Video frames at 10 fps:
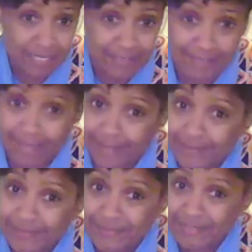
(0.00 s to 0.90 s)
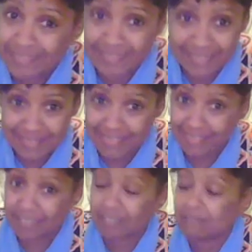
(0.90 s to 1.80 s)
like that and He doesn't
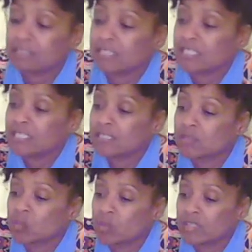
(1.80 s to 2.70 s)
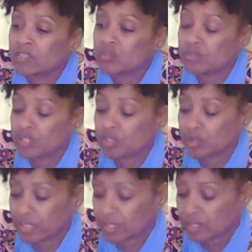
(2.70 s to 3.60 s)
like ugly and He doesn't want us to
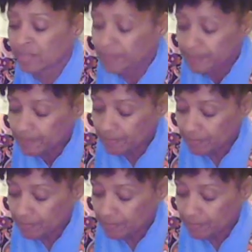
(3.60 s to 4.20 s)
rejoice